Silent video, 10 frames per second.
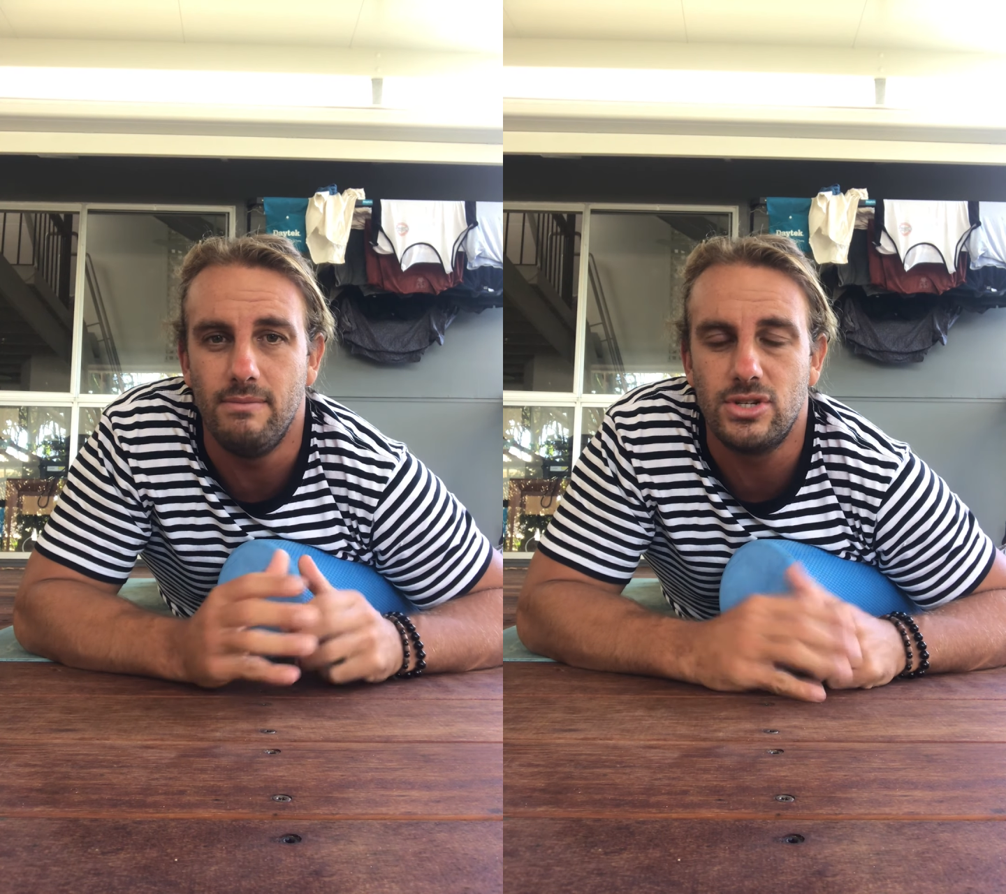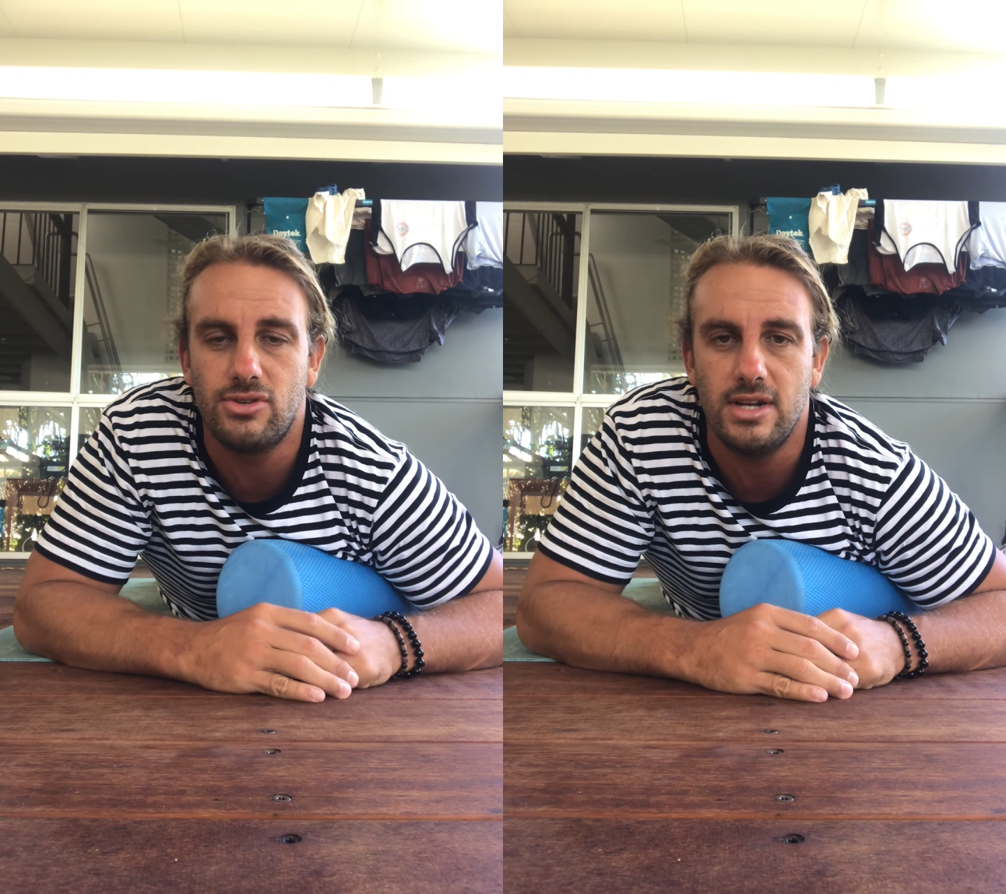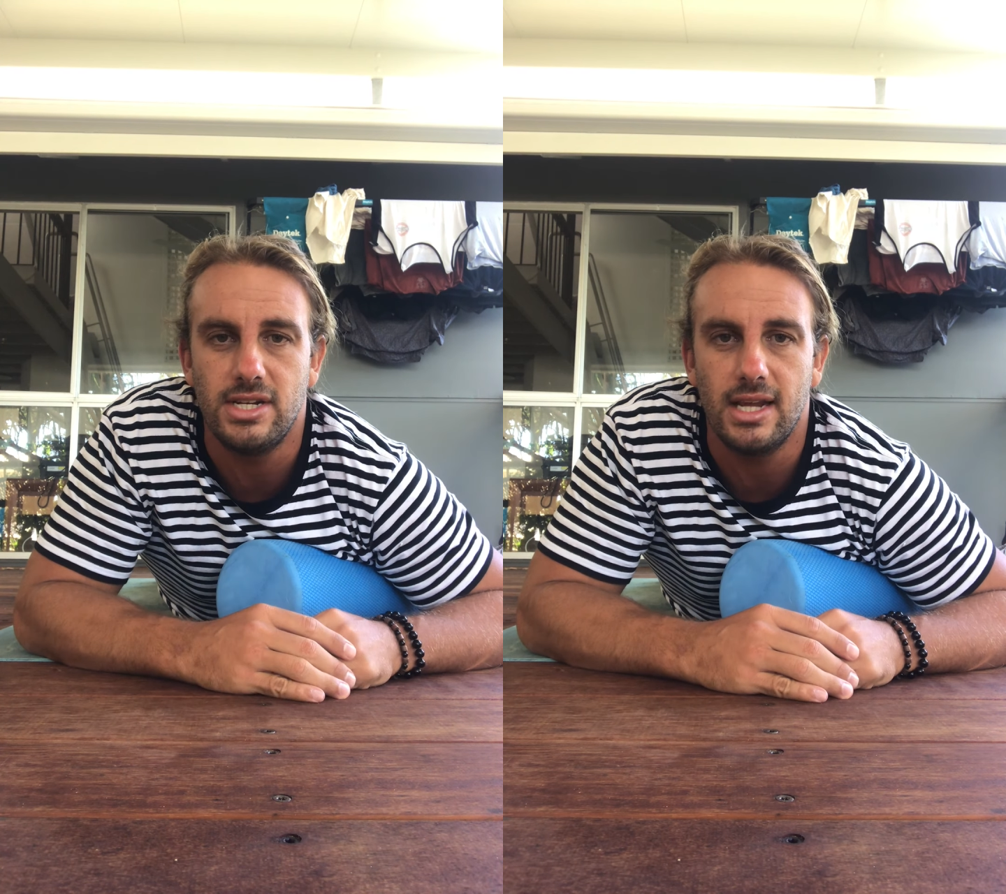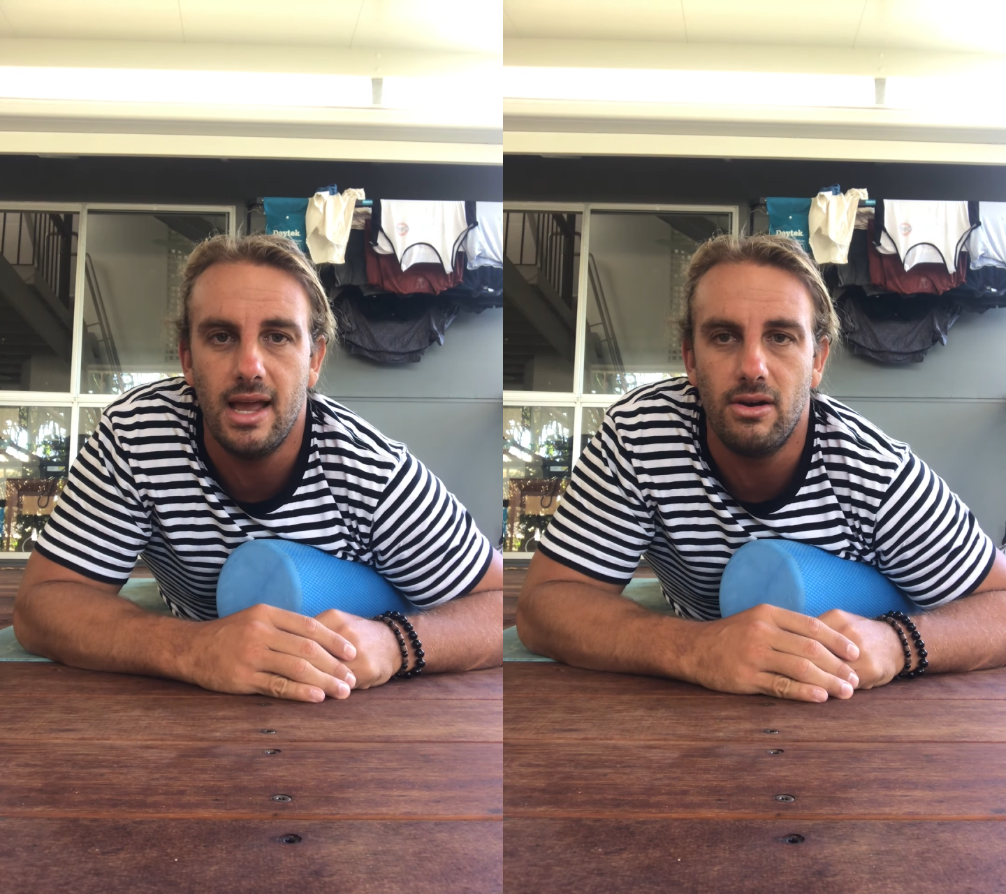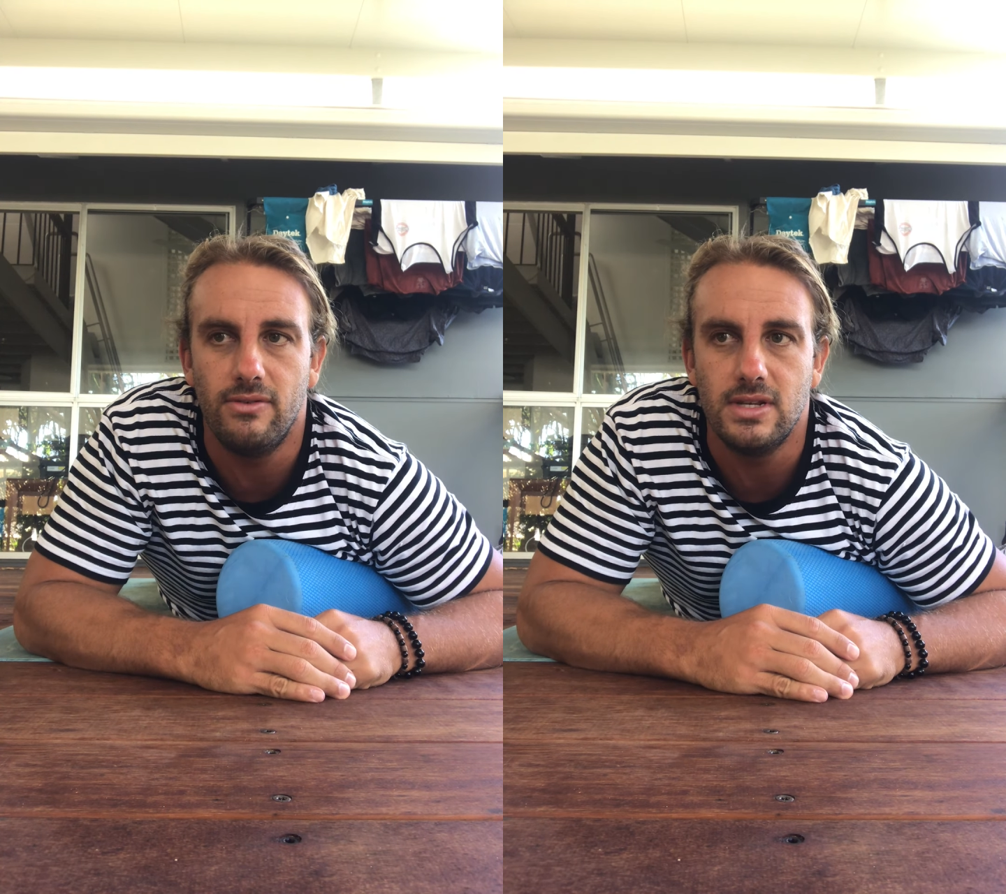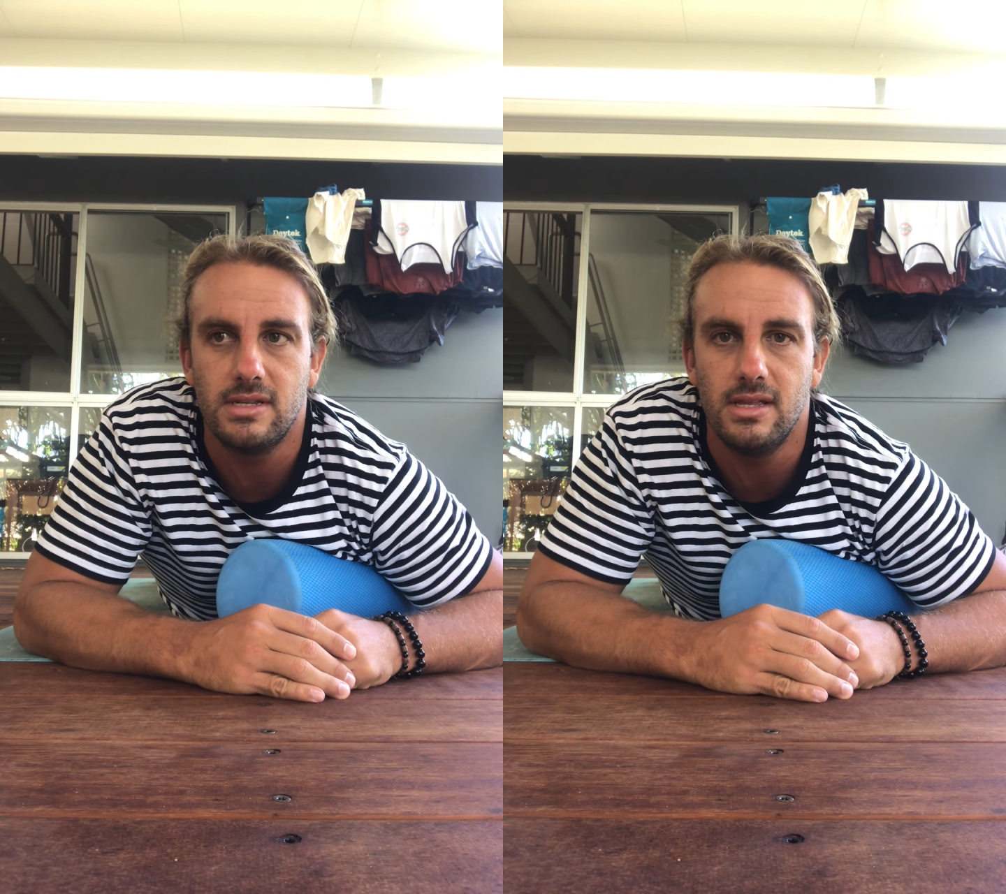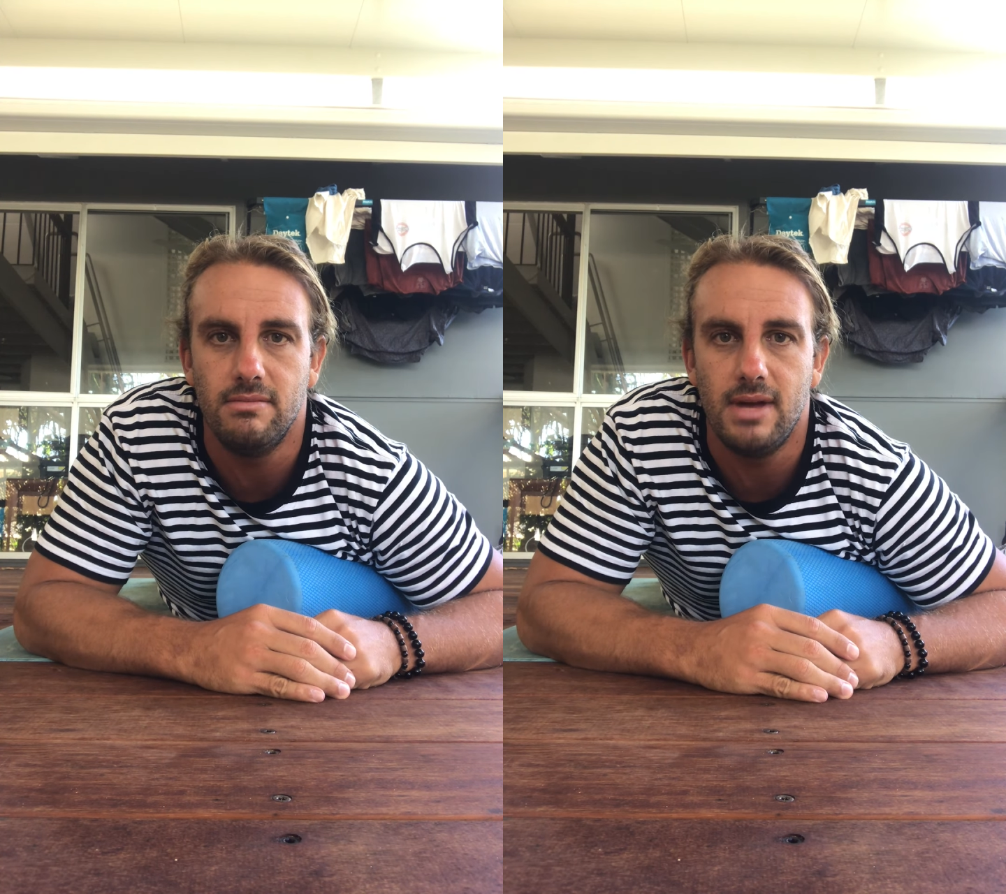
stretching out obviously the